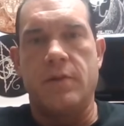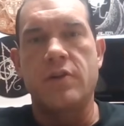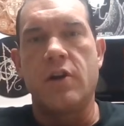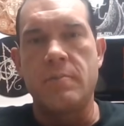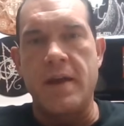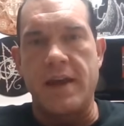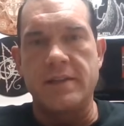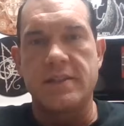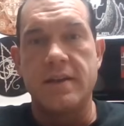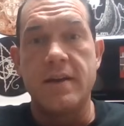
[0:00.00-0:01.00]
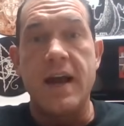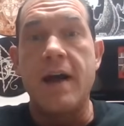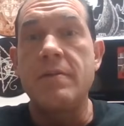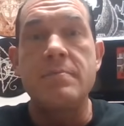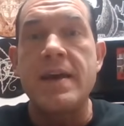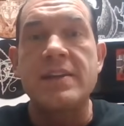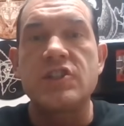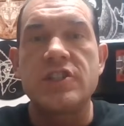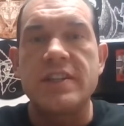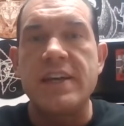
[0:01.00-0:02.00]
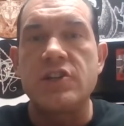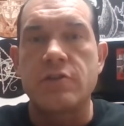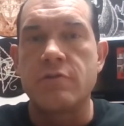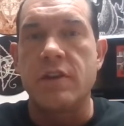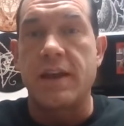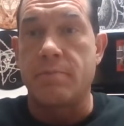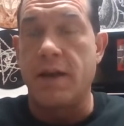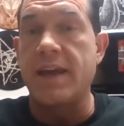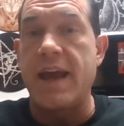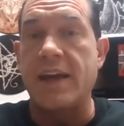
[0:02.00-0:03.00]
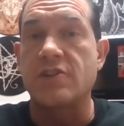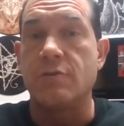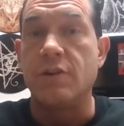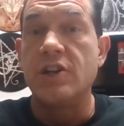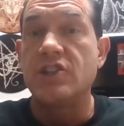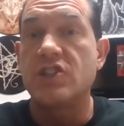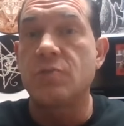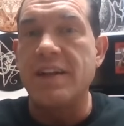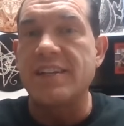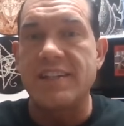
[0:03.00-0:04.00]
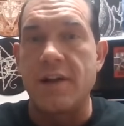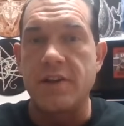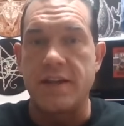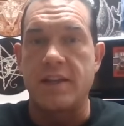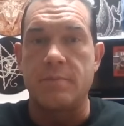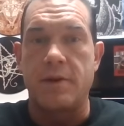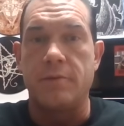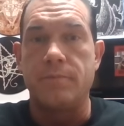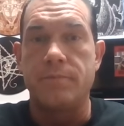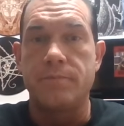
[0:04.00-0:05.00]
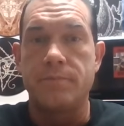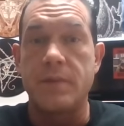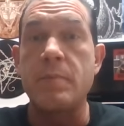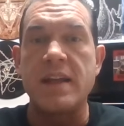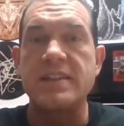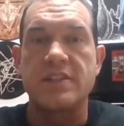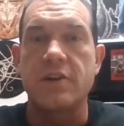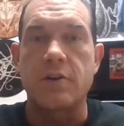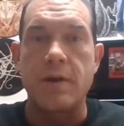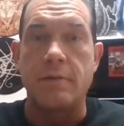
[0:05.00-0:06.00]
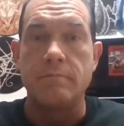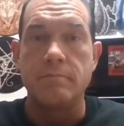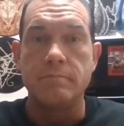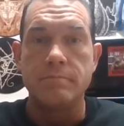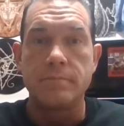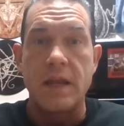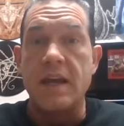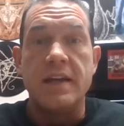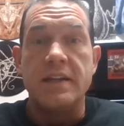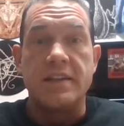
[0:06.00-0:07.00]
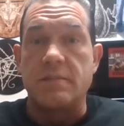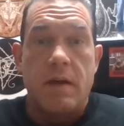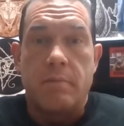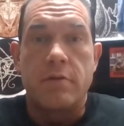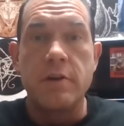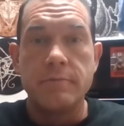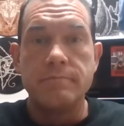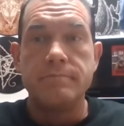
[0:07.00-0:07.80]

Look at all the bands how many bands stayed true to like playing actual sweetest sounding death metal? The bands that stuck around. Dismember.